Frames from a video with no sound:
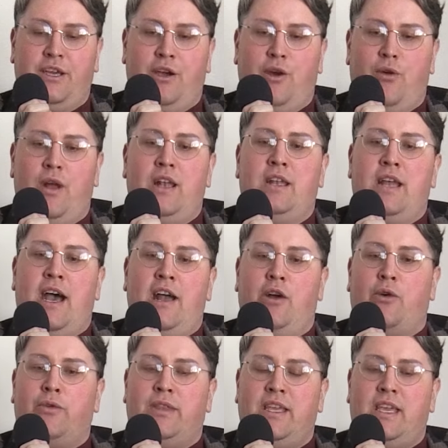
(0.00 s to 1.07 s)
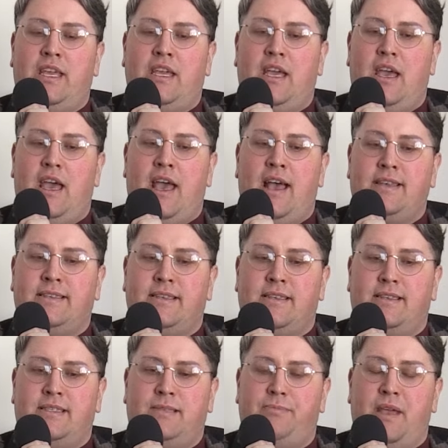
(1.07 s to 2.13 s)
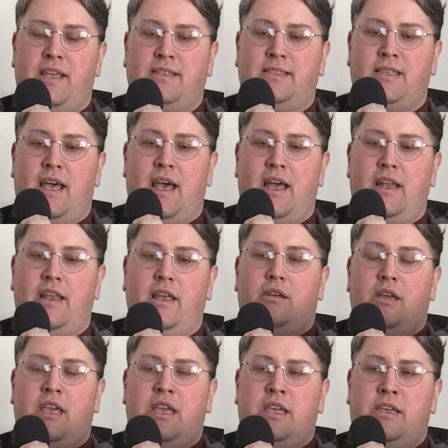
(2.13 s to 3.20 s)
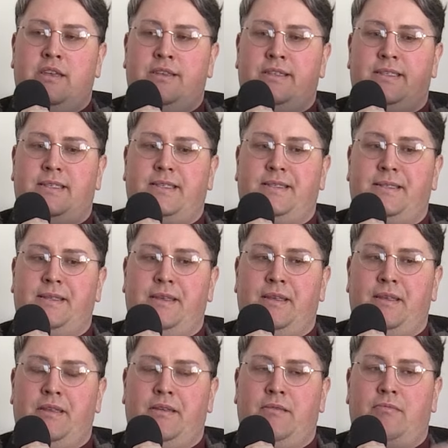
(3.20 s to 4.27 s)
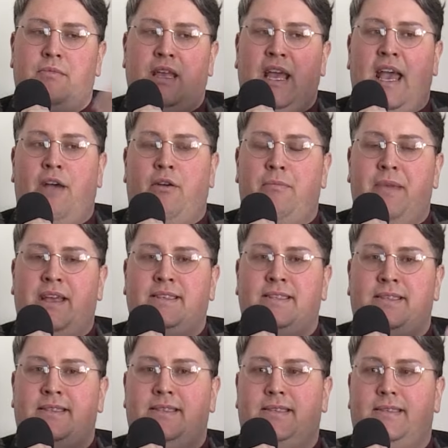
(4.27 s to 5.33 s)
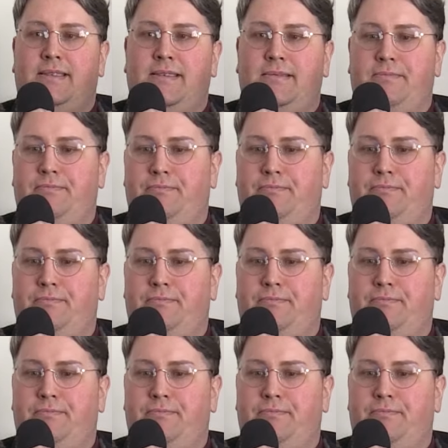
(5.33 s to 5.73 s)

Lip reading: go not only as a space that is how it makes its